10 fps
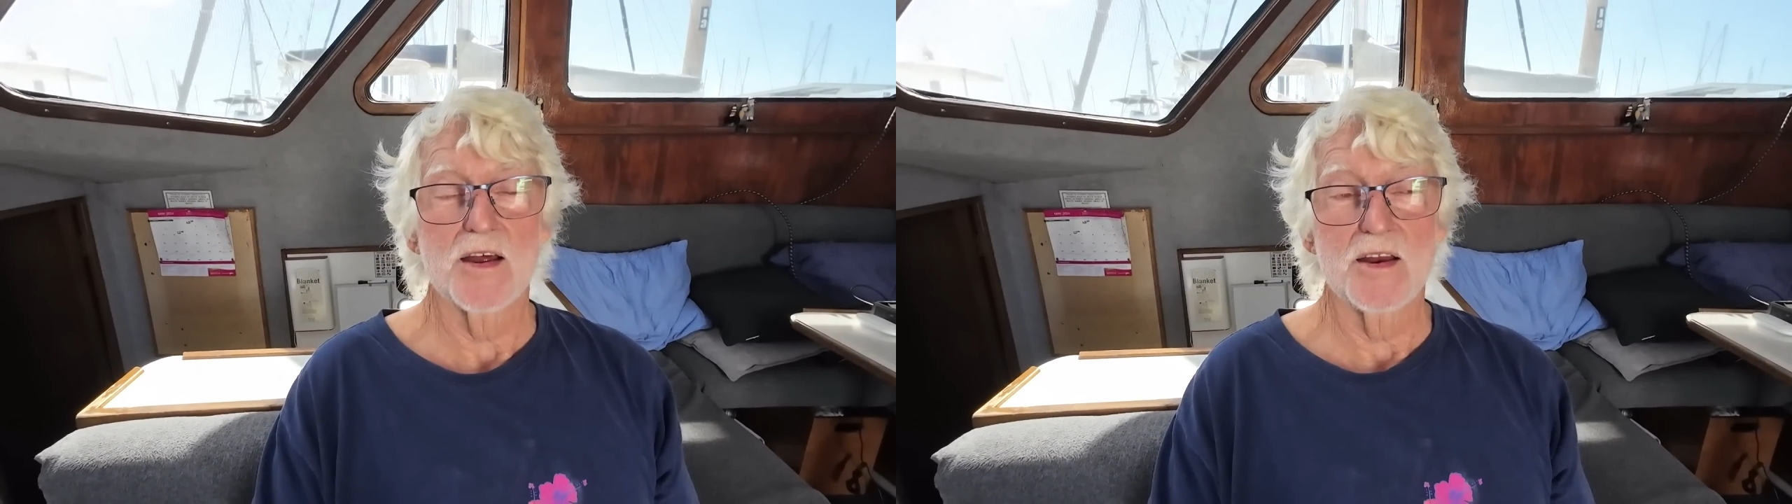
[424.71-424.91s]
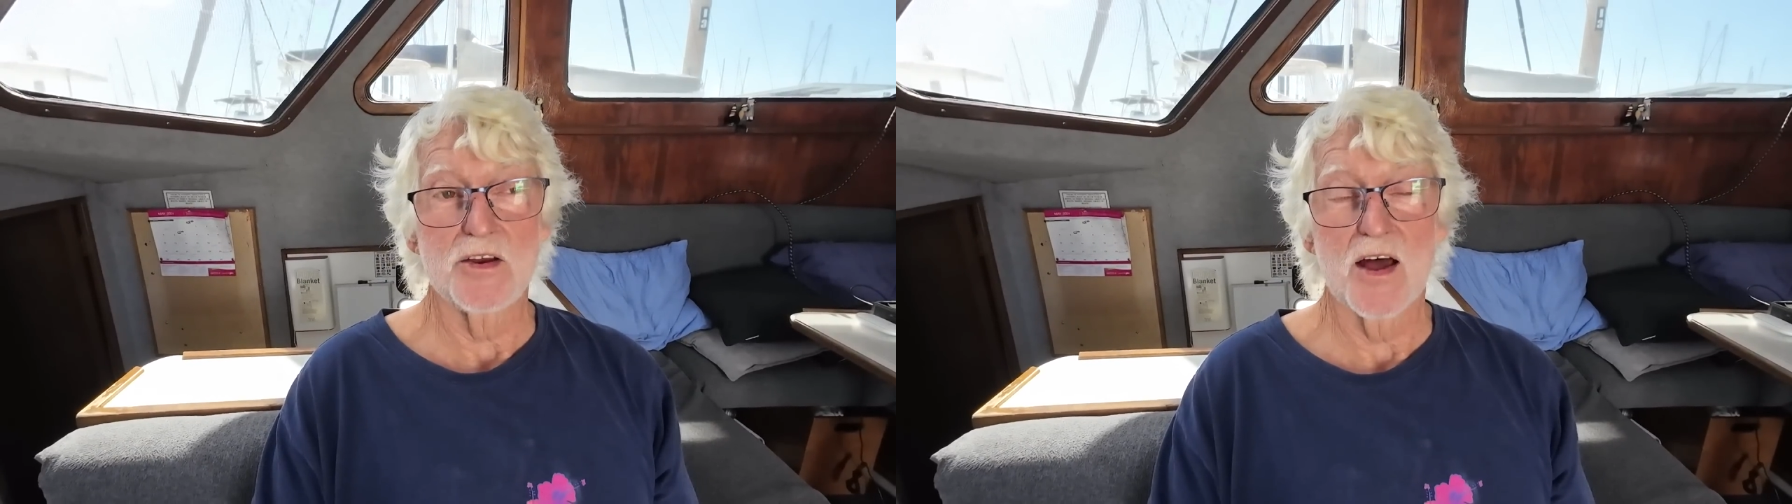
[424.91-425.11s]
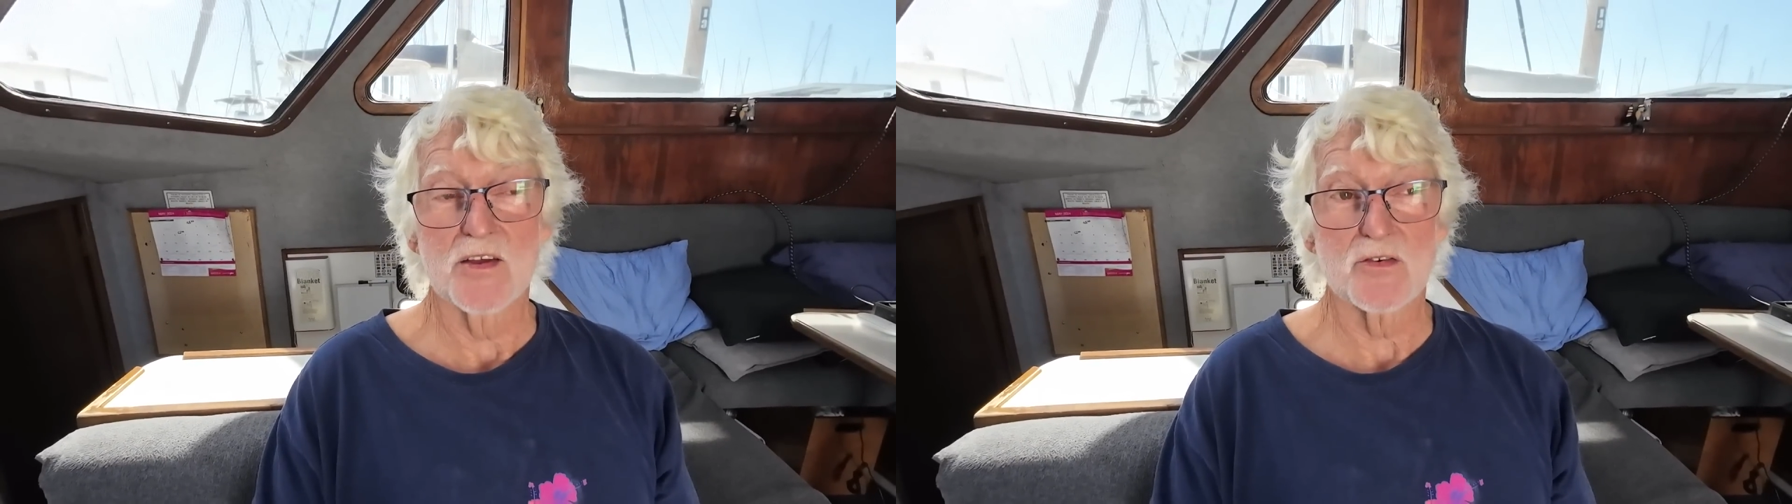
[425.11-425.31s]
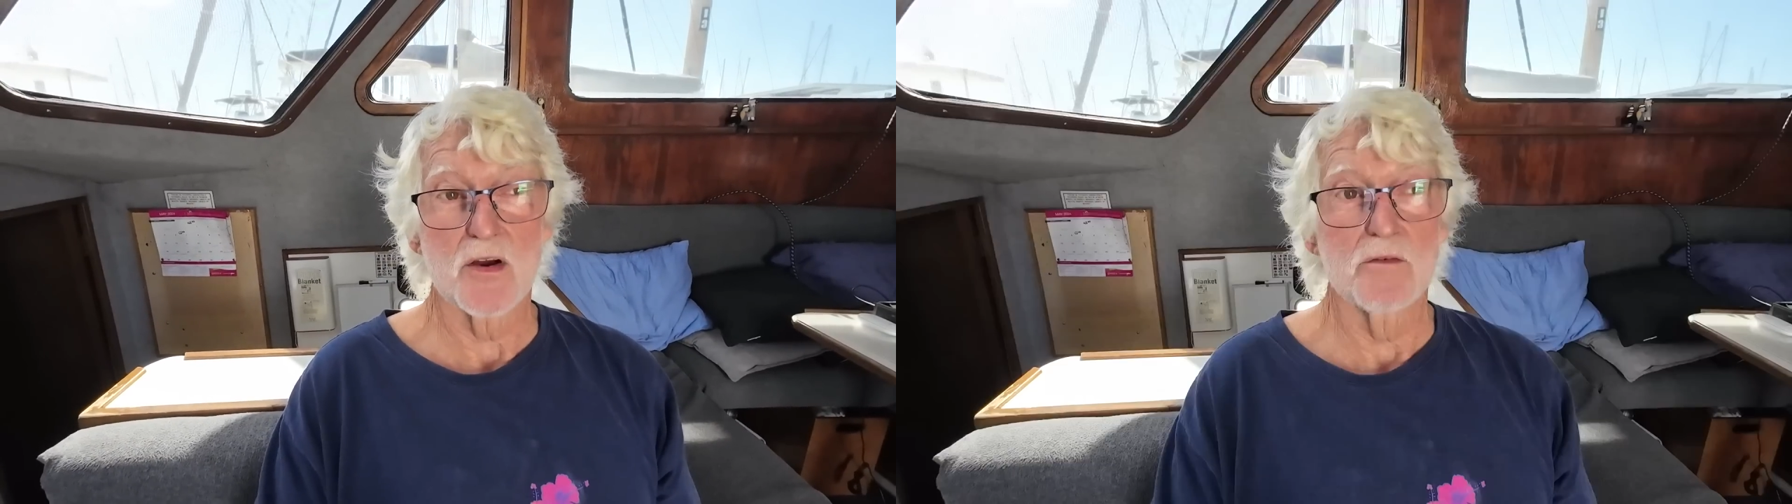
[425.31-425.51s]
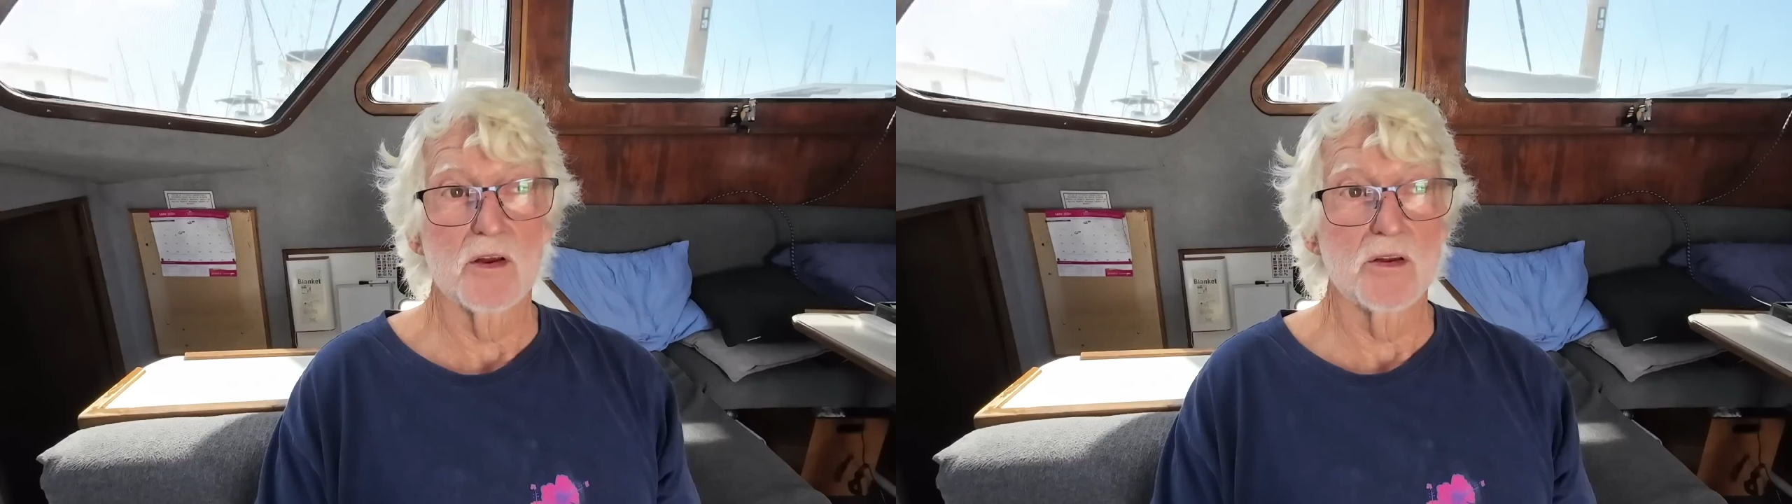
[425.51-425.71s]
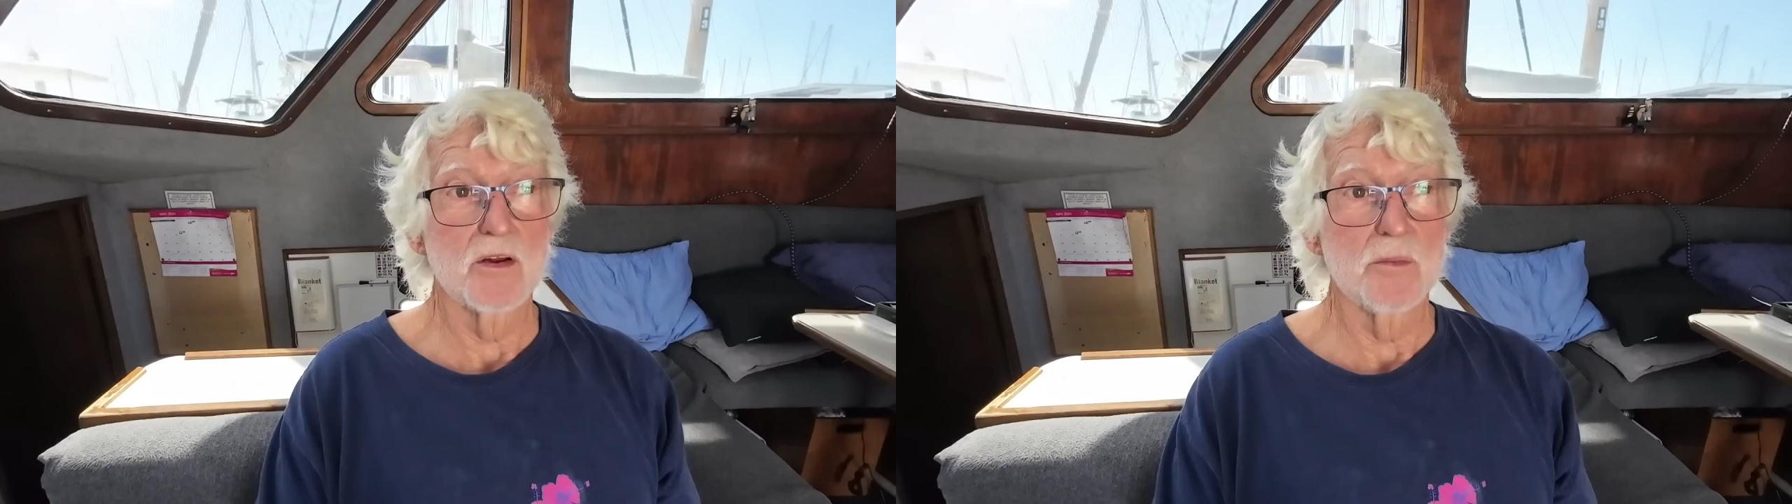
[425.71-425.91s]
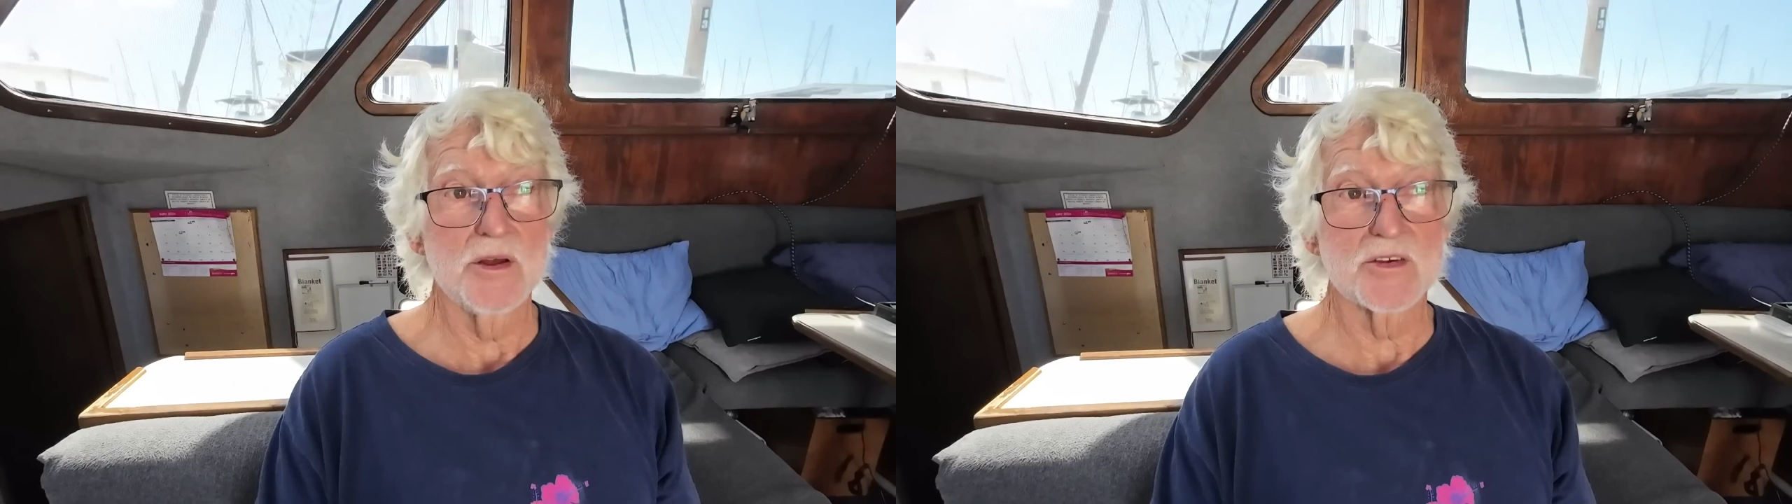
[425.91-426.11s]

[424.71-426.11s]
and he does travel a little bit,